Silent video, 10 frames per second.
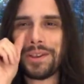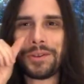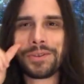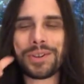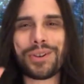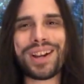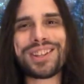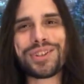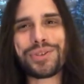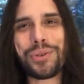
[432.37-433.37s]
There's a great
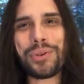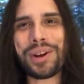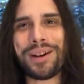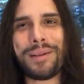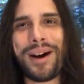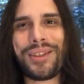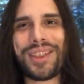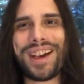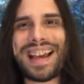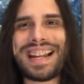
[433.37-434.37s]
story about
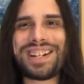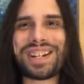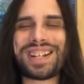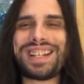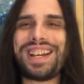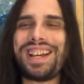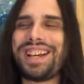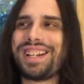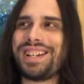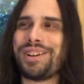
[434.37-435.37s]
the ancient,
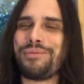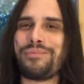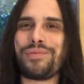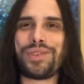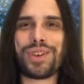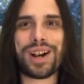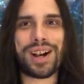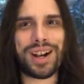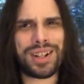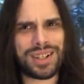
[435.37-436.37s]
you know,
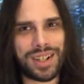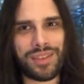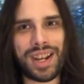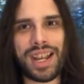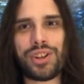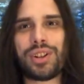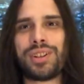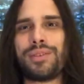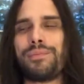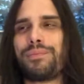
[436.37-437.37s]

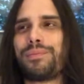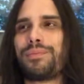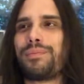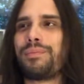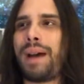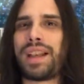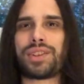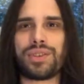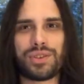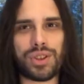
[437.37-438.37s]
divination
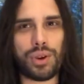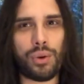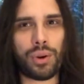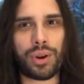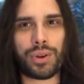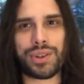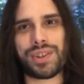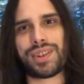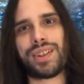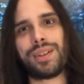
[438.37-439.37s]
masters, the
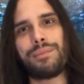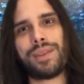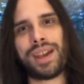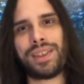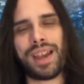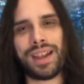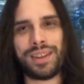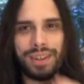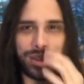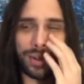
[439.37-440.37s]
oracles,
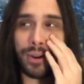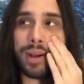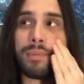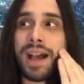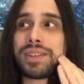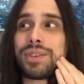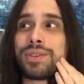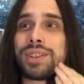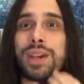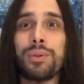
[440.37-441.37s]
and the great
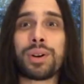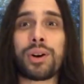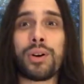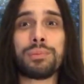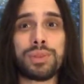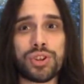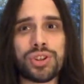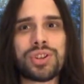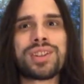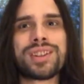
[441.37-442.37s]
masters, and they were called
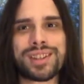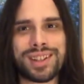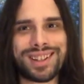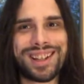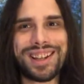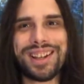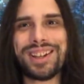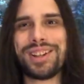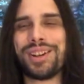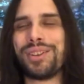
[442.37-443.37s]
magicians, and
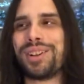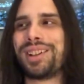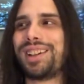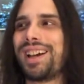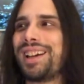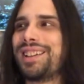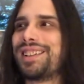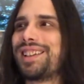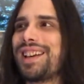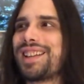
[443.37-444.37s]
you know,
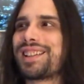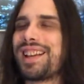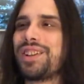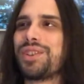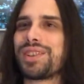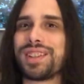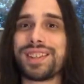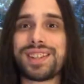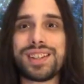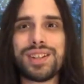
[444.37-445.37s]
and sages and
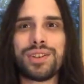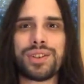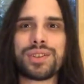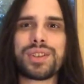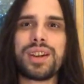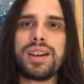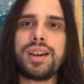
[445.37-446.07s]
seers,